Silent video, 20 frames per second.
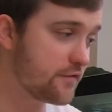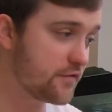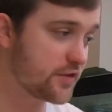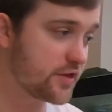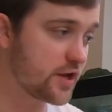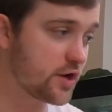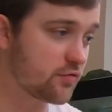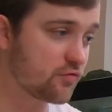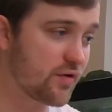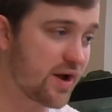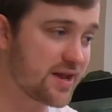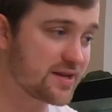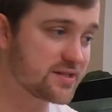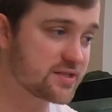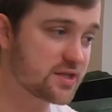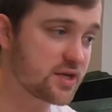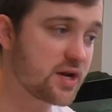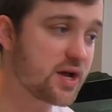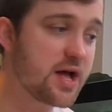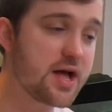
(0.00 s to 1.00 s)
for the
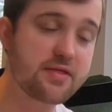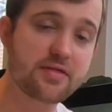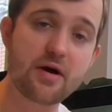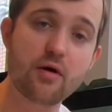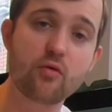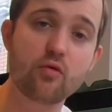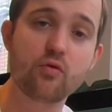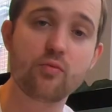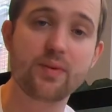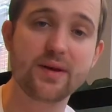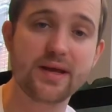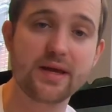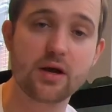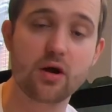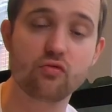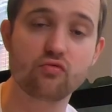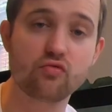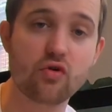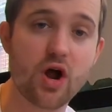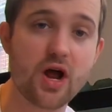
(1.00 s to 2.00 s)
Oranda that will be
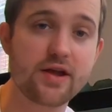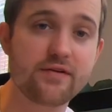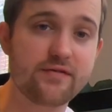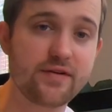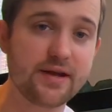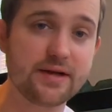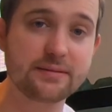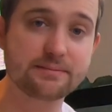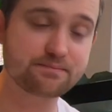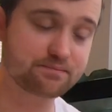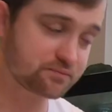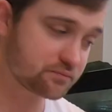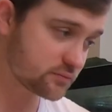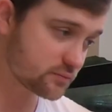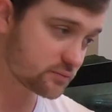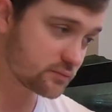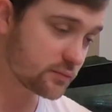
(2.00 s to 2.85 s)
arriving